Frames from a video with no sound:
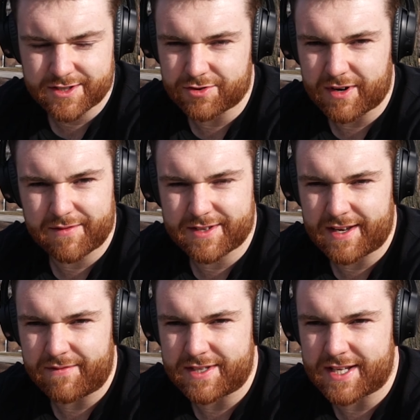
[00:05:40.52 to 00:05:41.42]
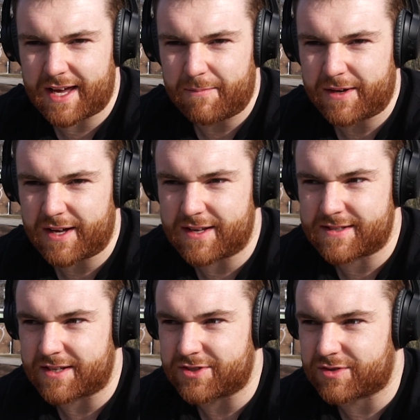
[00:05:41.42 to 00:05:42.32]
to do everything every day
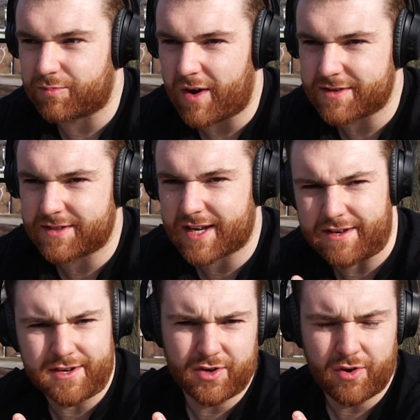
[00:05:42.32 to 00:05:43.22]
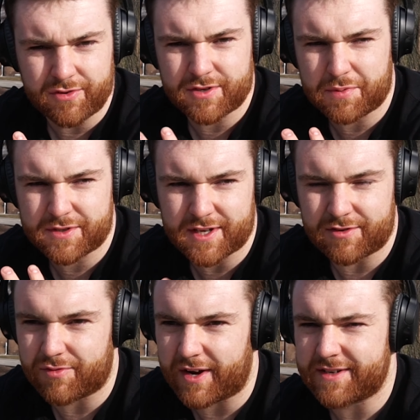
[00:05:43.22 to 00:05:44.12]
because I just wasn't getting it
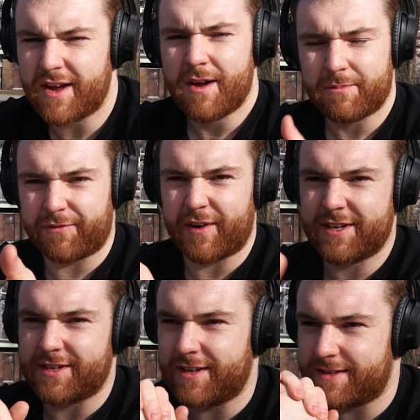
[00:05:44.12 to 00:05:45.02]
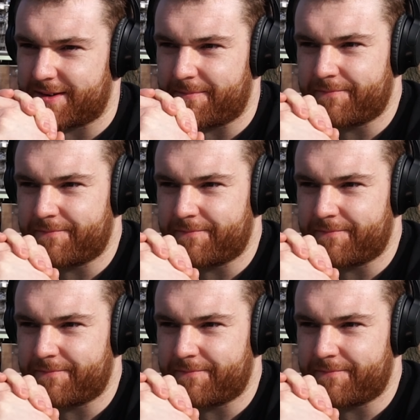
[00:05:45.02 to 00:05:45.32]
100% right. Perfectionism